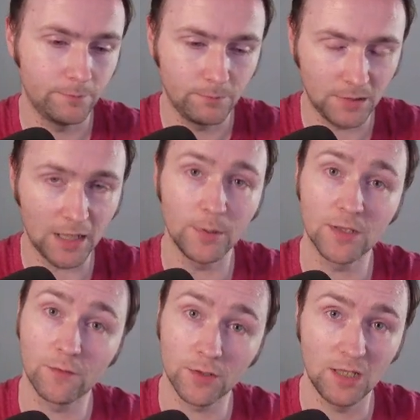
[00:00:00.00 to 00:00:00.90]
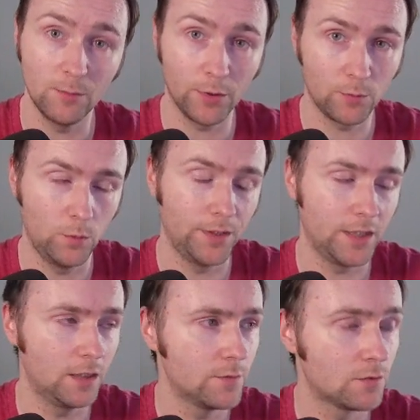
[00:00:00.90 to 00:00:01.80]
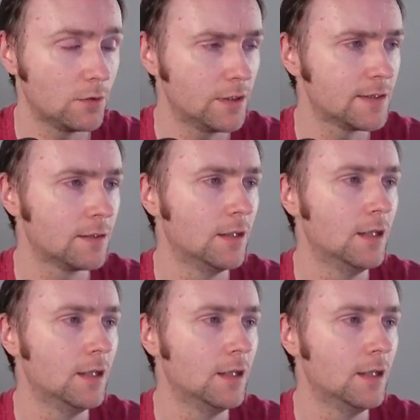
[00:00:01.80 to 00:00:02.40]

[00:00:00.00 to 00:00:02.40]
database first came out, when the game was released.